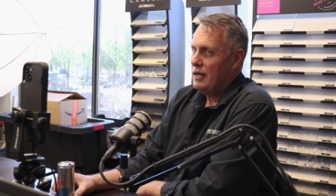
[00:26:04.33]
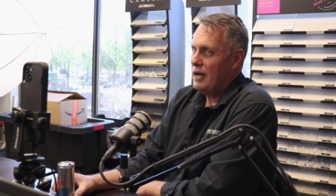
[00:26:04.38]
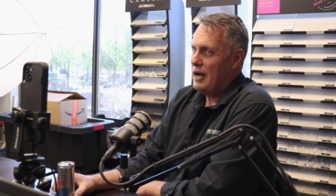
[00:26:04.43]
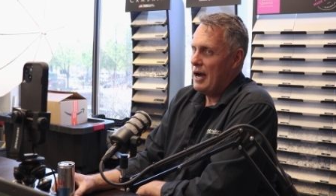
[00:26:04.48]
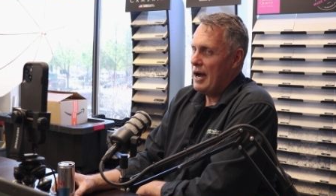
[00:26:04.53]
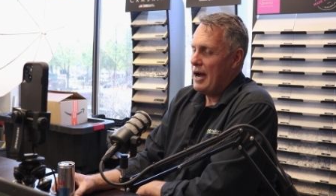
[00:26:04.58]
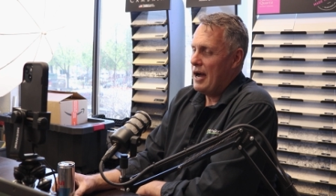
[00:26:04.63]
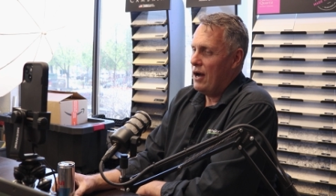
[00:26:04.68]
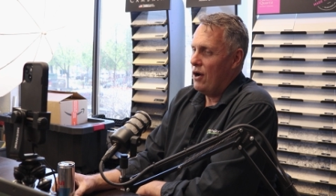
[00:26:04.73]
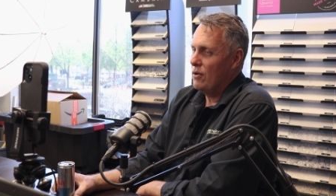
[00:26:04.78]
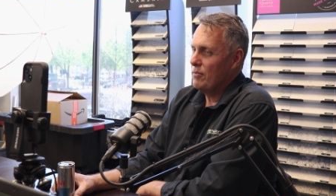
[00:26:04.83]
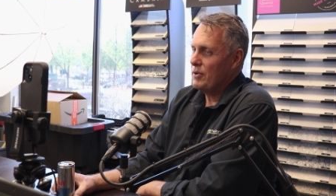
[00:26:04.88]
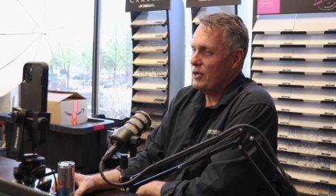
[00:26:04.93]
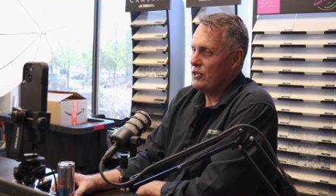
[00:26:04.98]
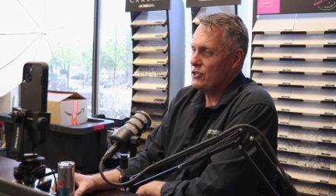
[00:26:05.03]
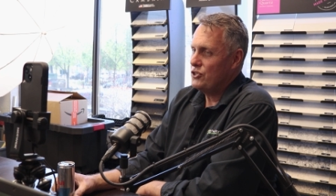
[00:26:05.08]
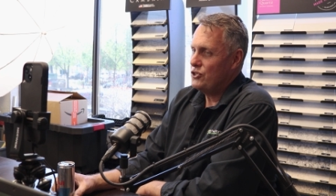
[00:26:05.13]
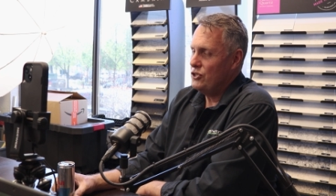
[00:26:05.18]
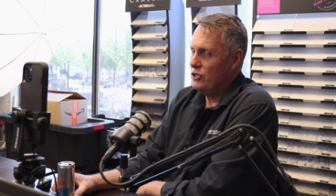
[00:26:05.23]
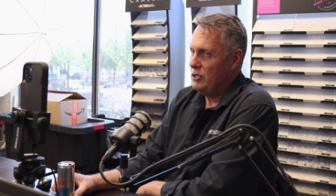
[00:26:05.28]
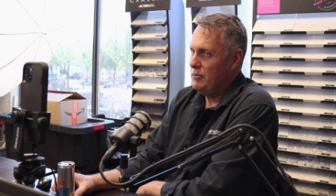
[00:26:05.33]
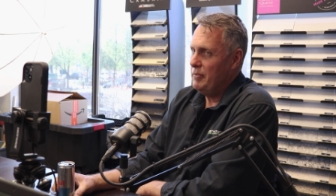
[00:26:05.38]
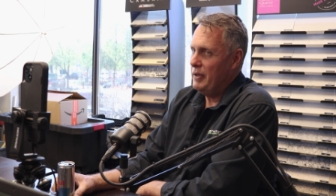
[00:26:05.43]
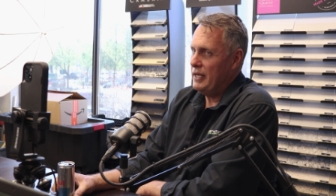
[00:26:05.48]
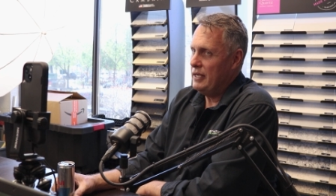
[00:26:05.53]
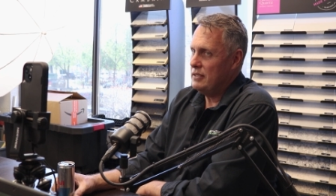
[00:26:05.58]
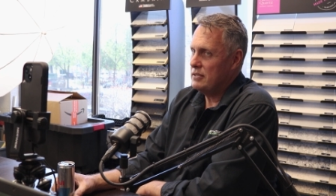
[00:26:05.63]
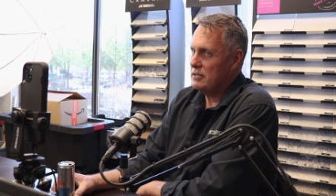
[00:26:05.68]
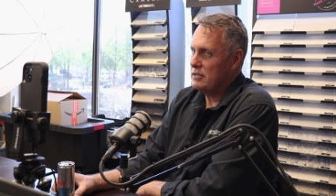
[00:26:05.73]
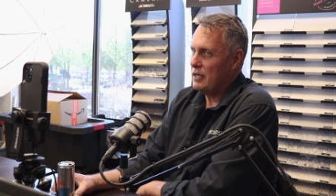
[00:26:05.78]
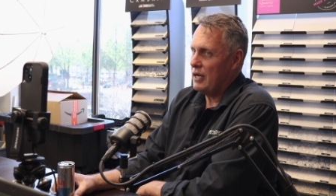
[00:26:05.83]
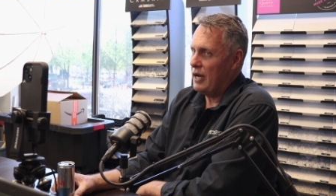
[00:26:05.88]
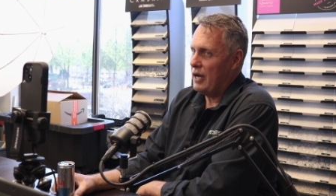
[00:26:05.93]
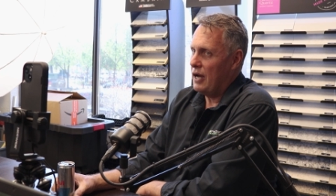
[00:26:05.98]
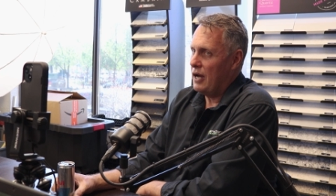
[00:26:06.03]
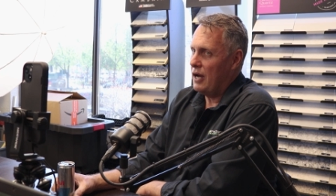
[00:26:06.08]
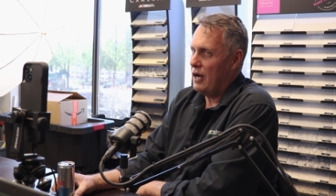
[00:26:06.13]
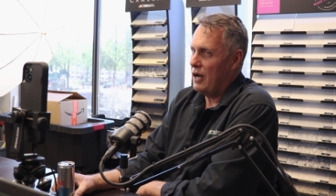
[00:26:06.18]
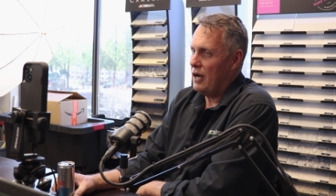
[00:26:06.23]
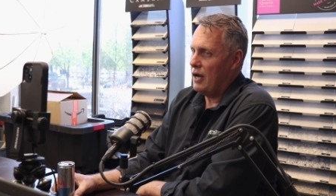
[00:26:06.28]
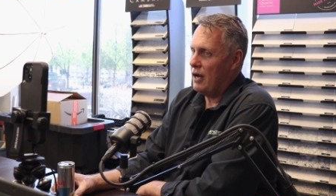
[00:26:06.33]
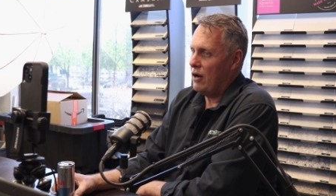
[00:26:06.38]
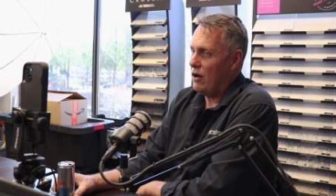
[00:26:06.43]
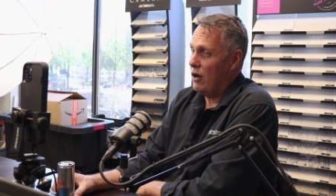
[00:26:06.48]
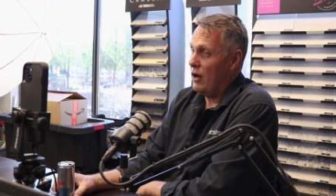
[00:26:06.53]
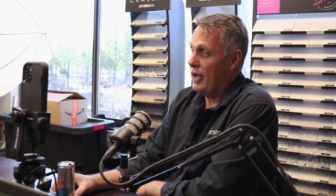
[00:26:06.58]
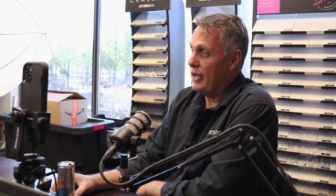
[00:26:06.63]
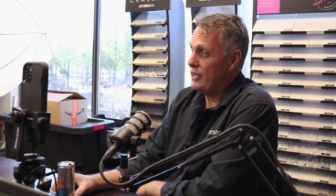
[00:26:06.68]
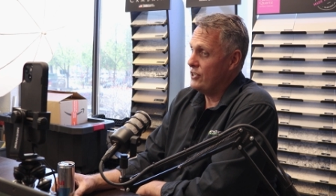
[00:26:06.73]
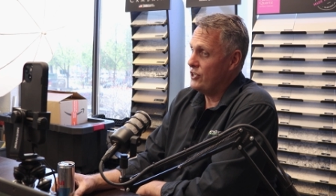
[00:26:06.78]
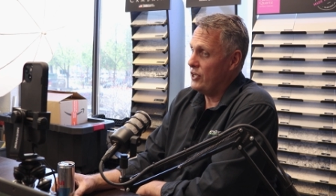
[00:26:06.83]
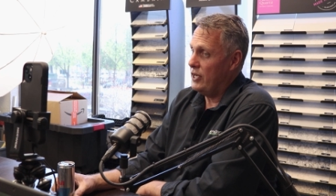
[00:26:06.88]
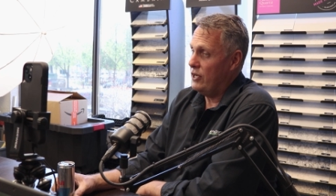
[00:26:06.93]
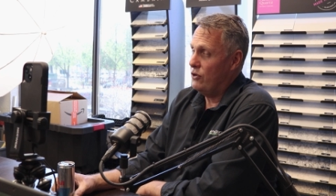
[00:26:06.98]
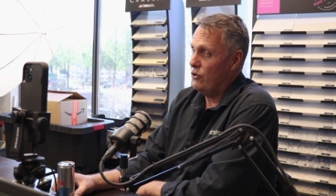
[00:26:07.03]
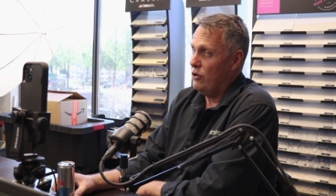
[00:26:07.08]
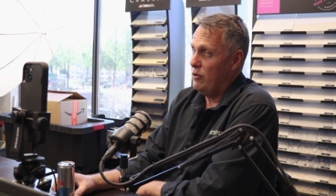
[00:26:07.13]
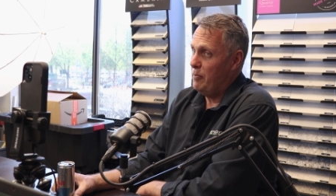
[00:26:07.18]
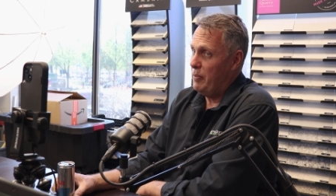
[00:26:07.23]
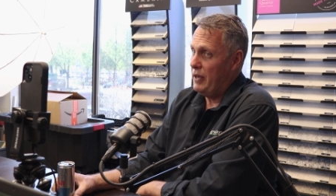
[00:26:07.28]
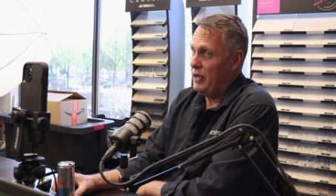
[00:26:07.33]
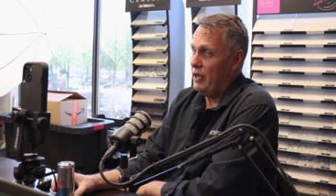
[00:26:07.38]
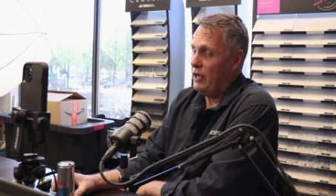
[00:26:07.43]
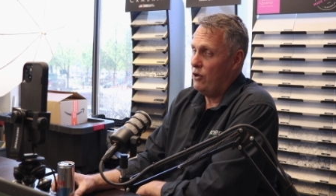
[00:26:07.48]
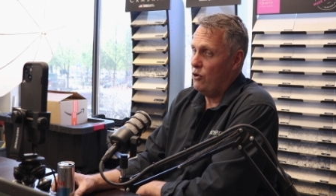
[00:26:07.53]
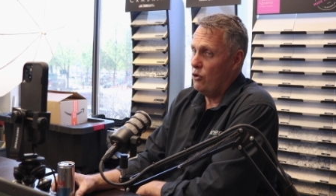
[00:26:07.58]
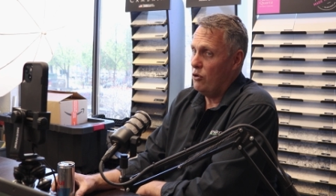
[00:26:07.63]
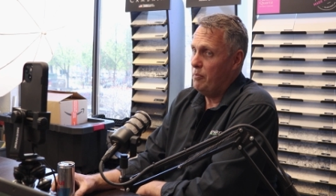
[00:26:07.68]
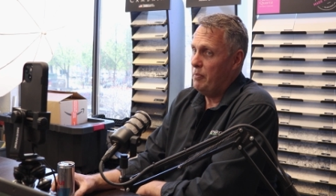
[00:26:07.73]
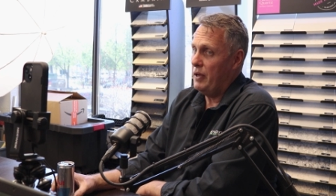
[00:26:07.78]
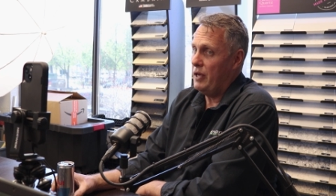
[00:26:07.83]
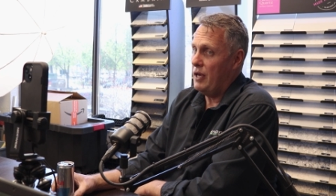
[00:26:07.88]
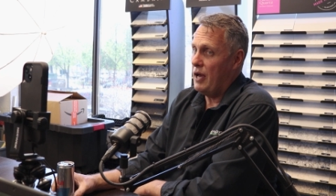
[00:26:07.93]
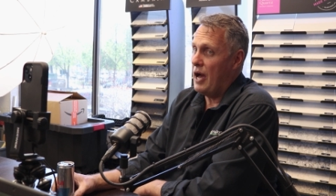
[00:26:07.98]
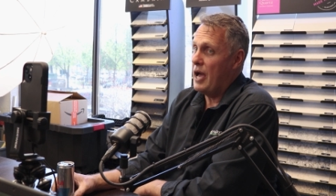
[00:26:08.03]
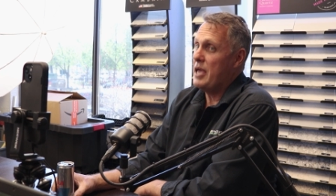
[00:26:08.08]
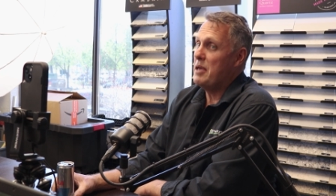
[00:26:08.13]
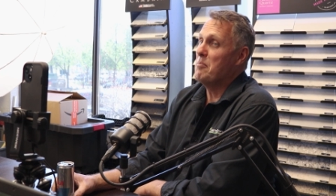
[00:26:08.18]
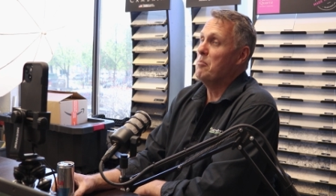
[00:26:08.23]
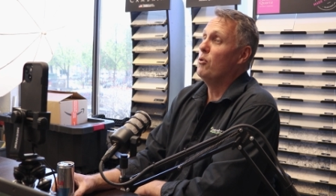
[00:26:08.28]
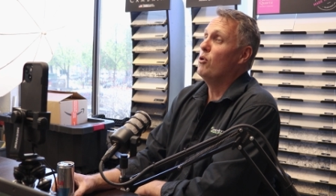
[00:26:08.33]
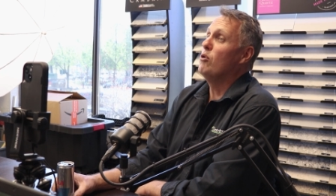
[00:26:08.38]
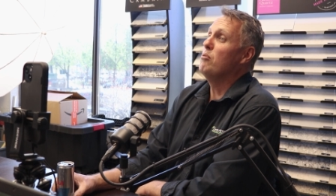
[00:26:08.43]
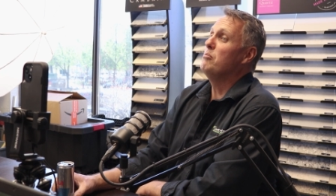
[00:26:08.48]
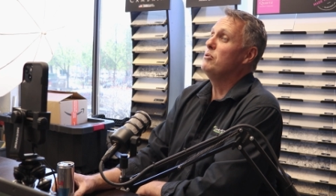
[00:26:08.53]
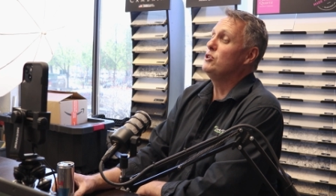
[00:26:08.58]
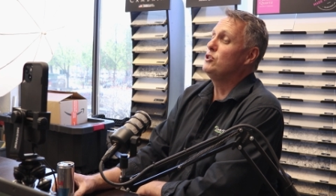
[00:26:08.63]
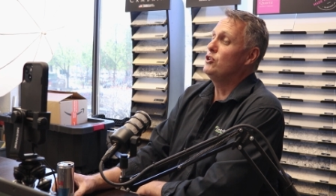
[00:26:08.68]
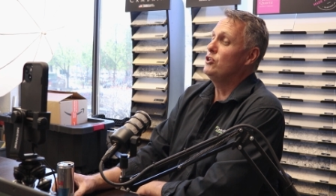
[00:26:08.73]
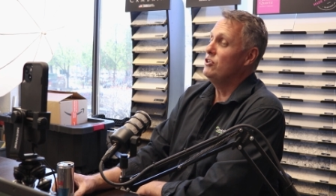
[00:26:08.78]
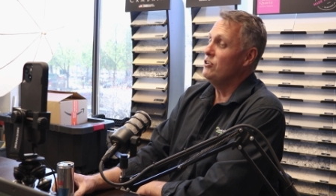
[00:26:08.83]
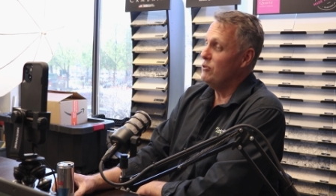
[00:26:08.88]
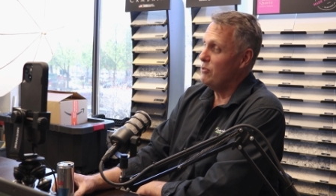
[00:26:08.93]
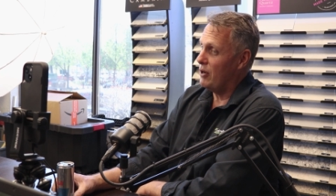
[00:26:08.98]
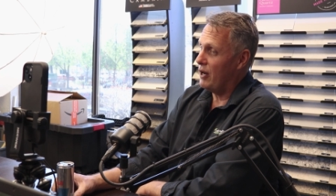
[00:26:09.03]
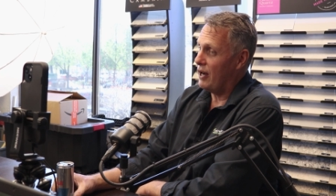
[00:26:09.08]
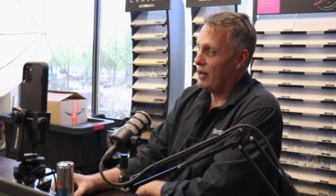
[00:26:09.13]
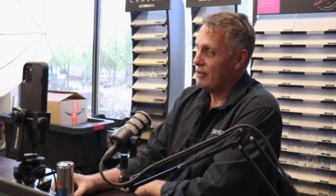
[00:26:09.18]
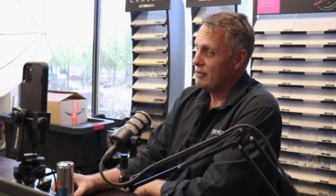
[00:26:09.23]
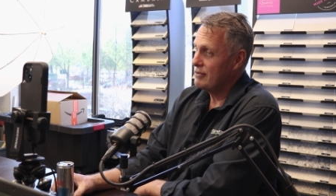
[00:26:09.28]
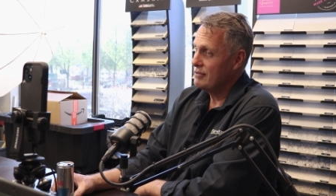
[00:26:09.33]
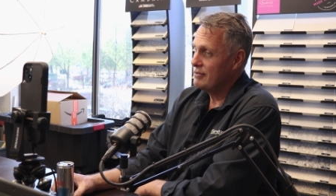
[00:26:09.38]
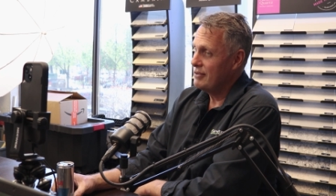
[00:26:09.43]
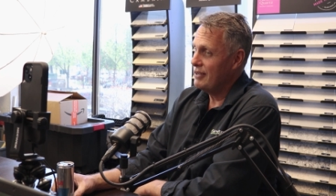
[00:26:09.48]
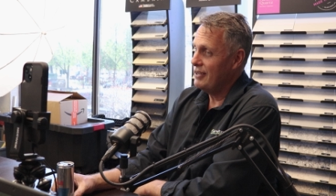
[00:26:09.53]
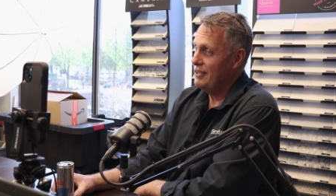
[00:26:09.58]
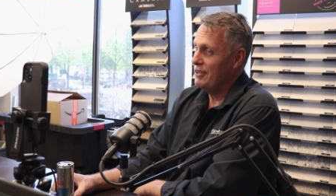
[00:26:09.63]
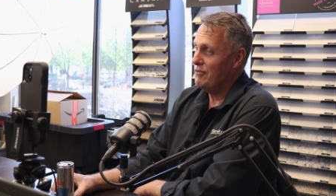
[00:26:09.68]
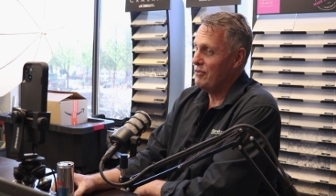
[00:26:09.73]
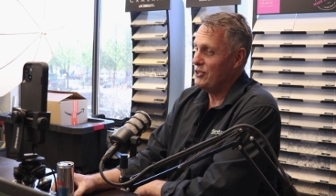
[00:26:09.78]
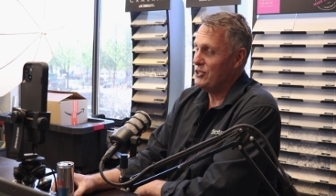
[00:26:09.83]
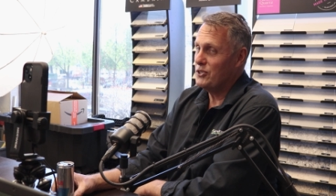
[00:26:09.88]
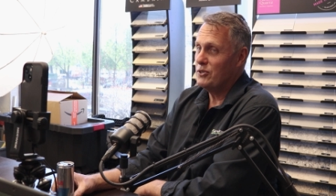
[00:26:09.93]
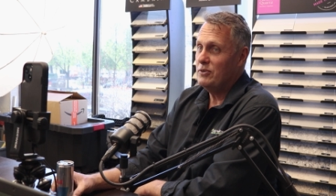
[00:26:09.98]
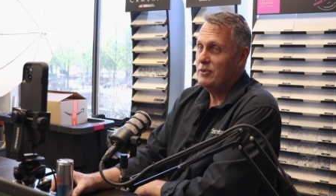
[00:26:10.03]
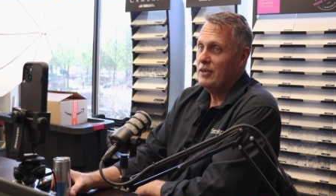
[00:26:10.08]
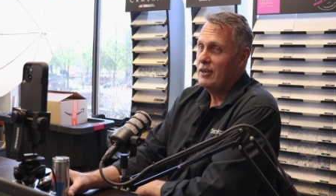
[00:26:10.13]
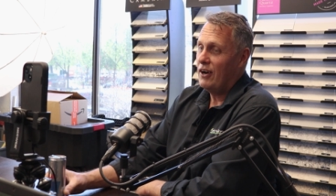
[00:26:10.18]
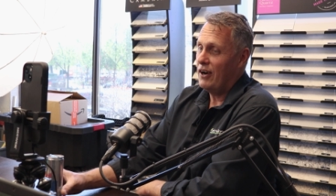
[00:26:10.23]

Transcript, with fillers: Uh, I'm going to assume he's. Uh, I actually could be. He could be a more mature individual.